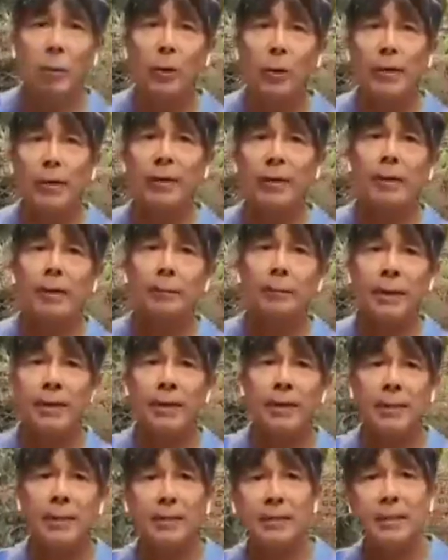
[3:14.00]
Hawaii
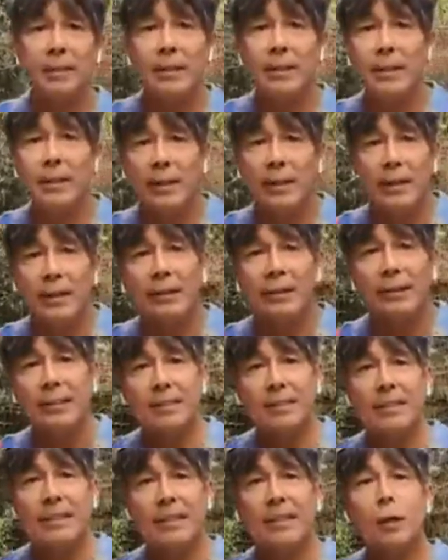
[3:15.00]
independence.
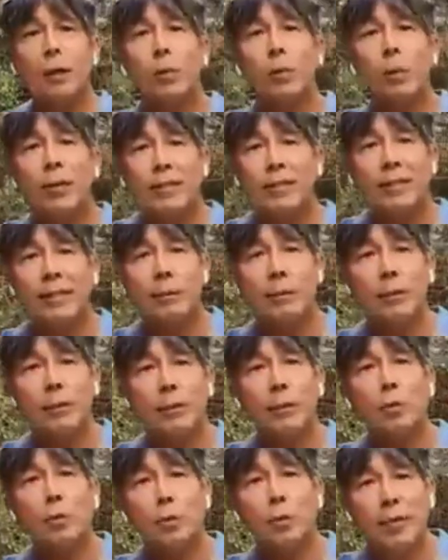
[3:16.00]
This is an equation that
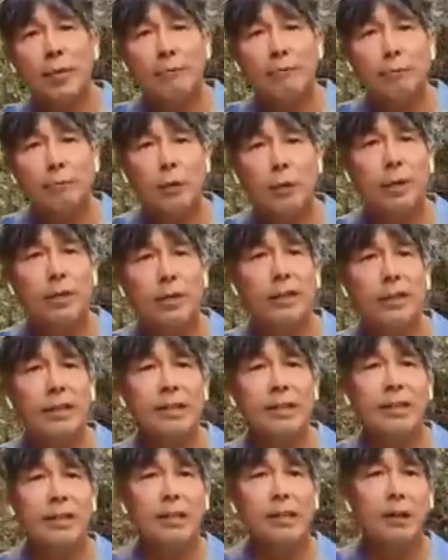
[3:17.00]
was created for
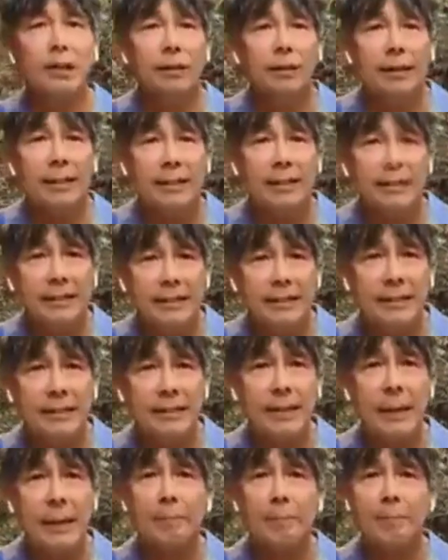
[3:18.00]

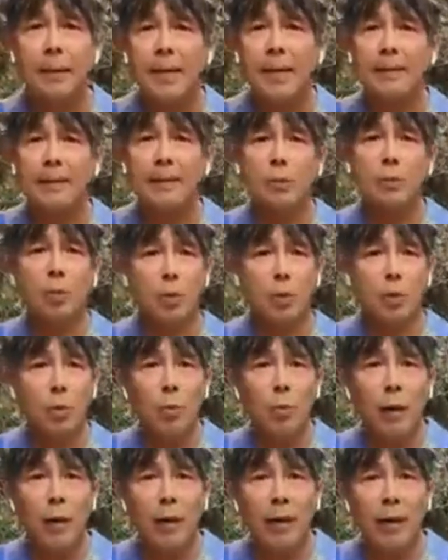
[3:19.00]
decolonization campaigns
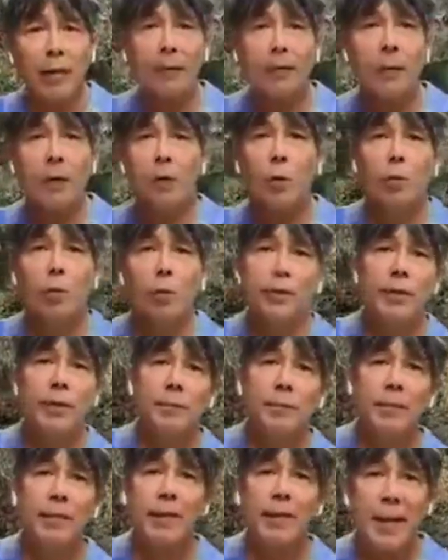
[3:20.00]
worldwide, whether
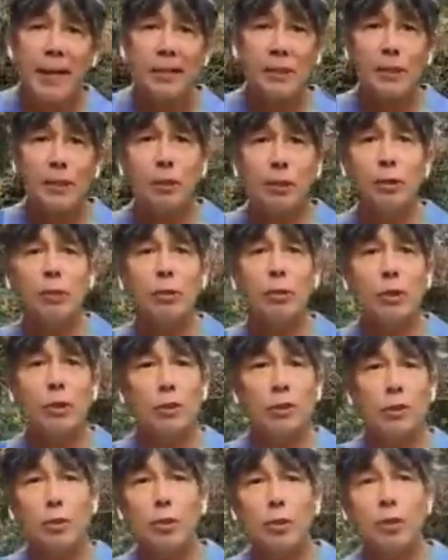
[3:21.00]
they be national or
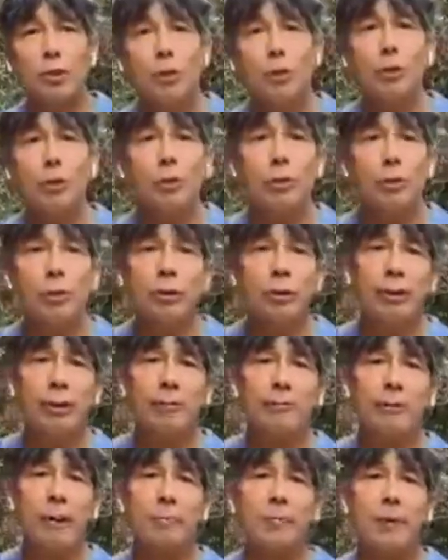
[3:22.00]
social or
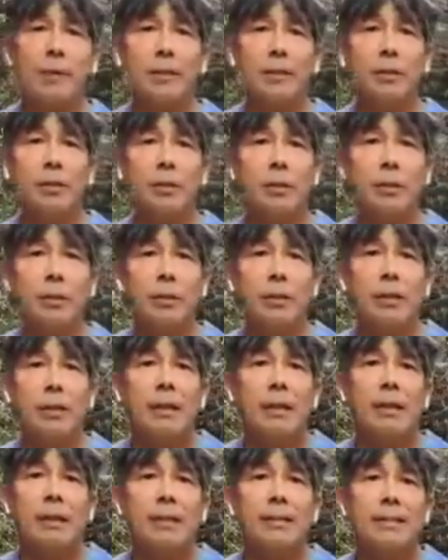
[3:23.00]
environmental.
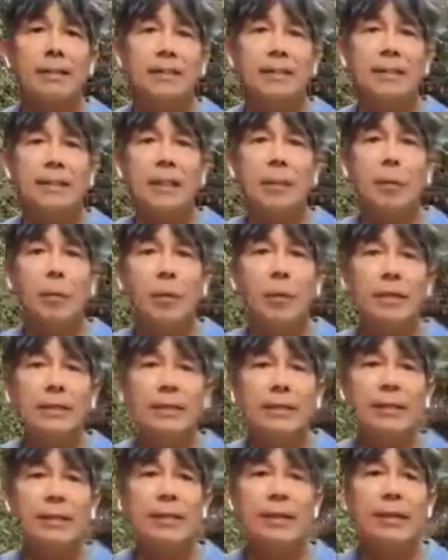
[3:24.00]
This is an
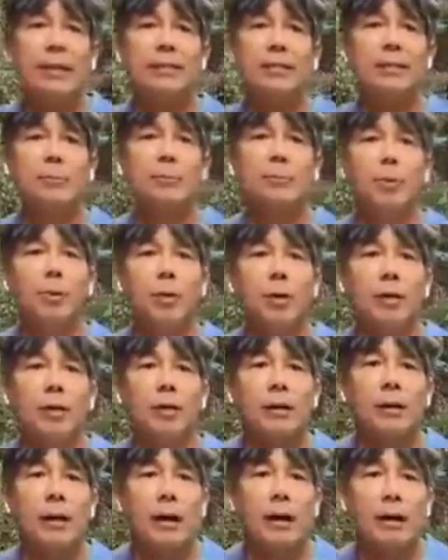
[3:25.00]
equation in support
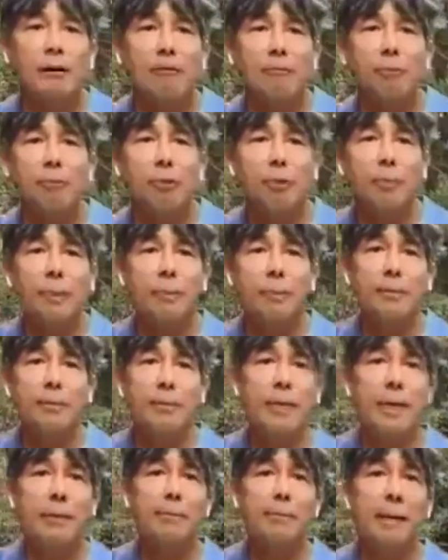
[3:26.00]
of poor
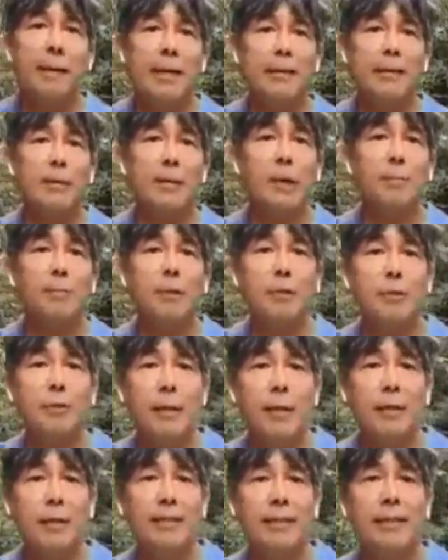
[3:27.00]
people's campaigns to help
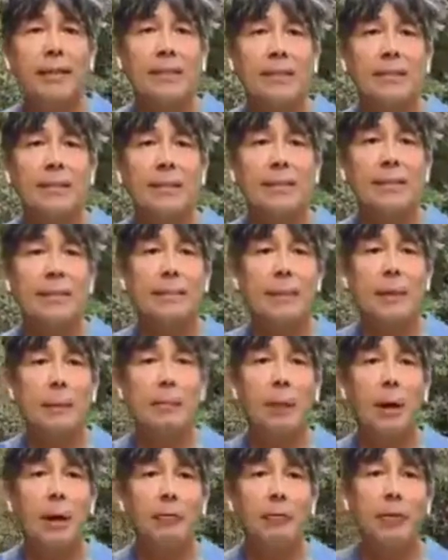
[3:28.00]
address systemic
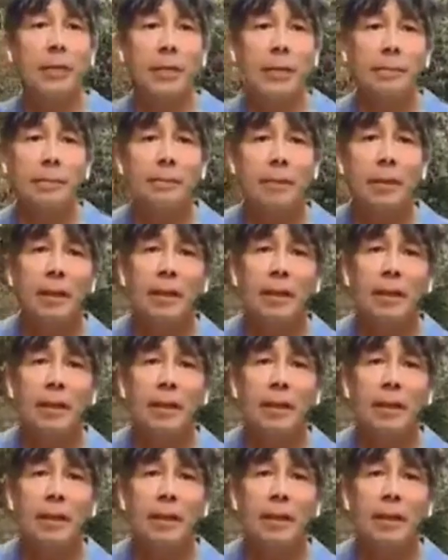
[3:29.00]
poverty.